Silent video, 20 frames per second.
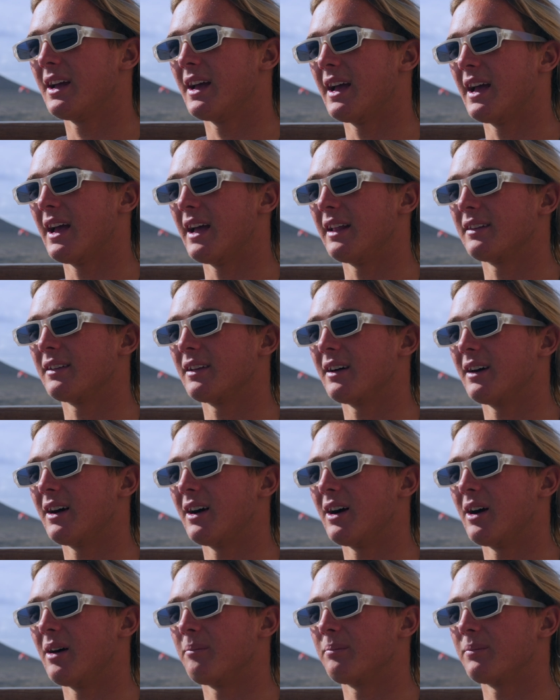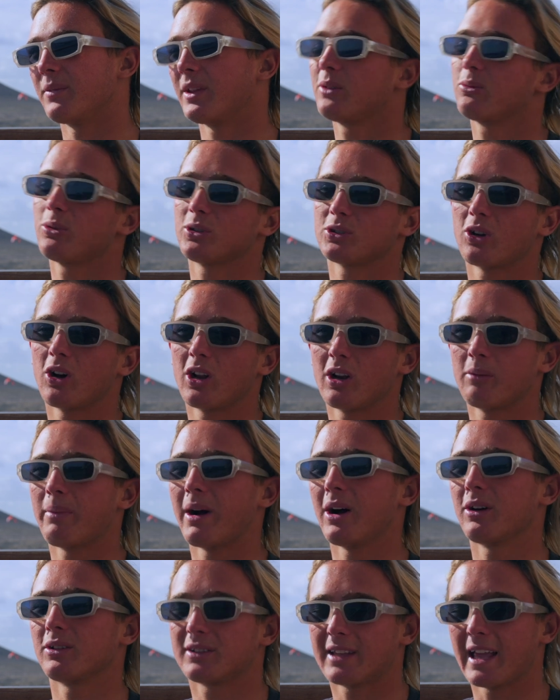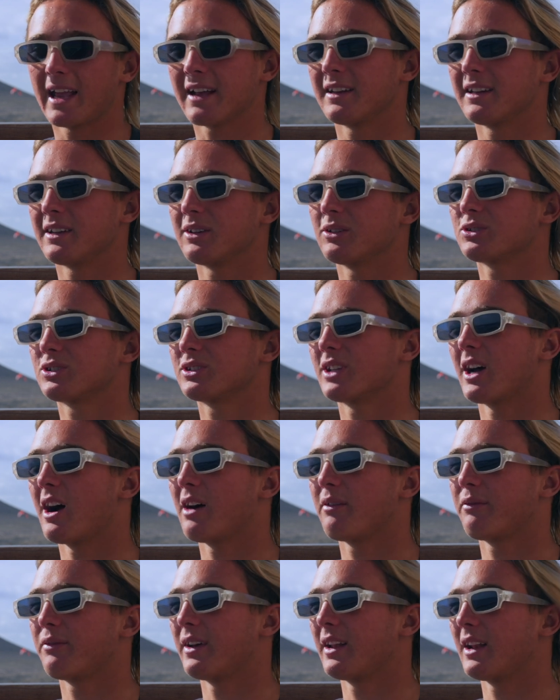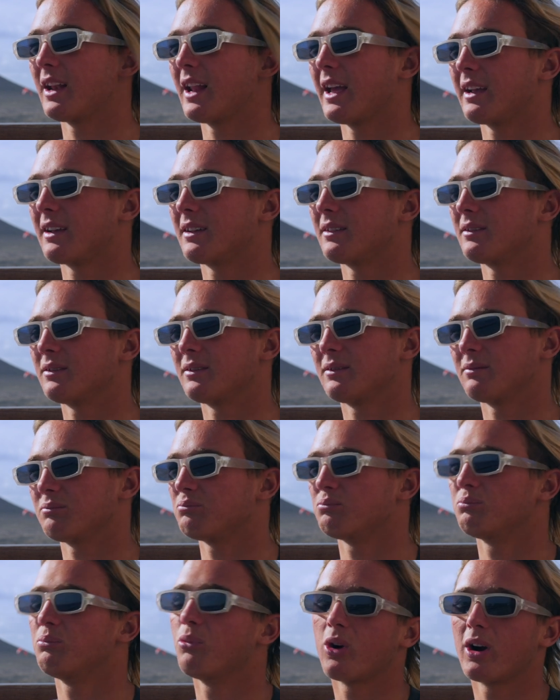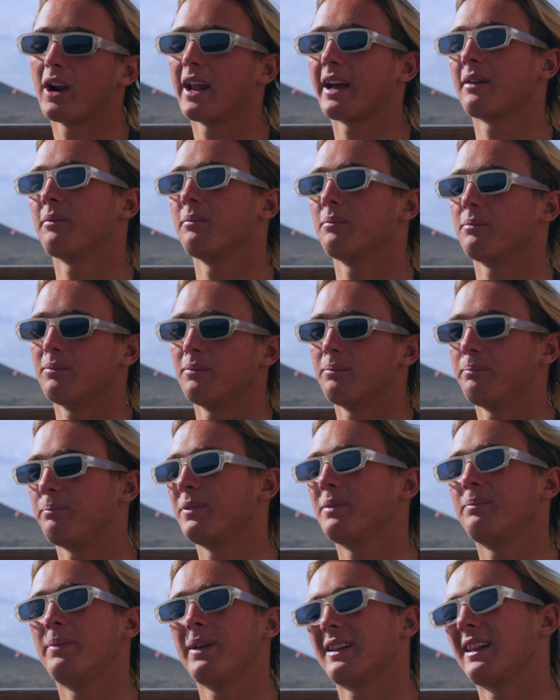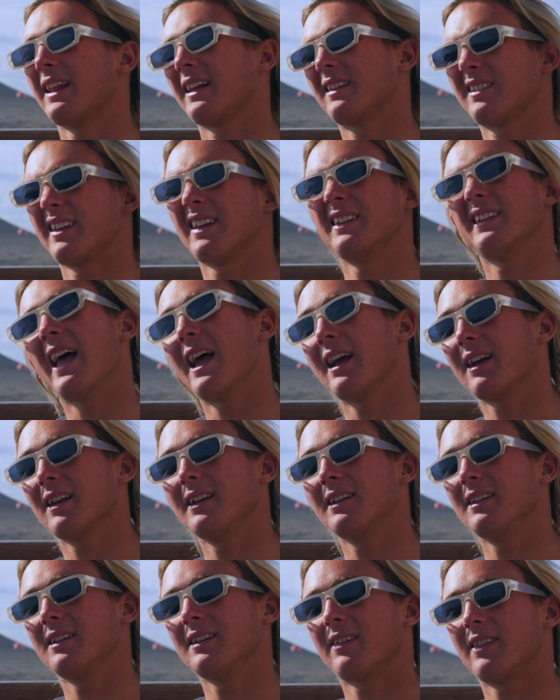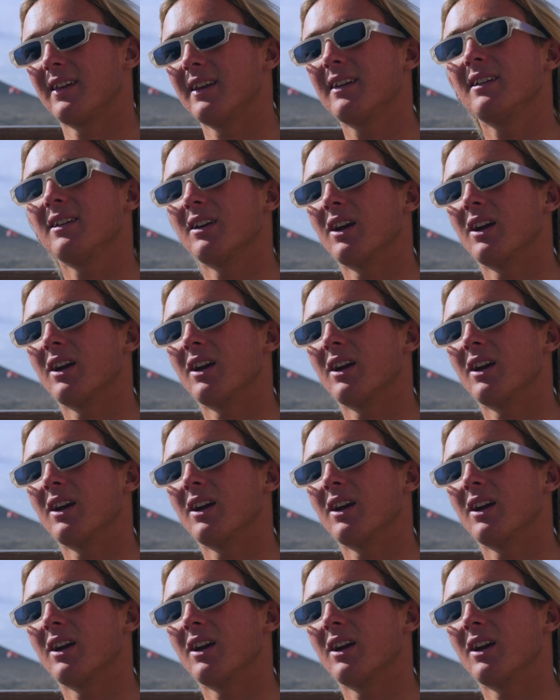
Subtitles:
and it was all about technical stuff and like more like a bit, let's say, dangly thing,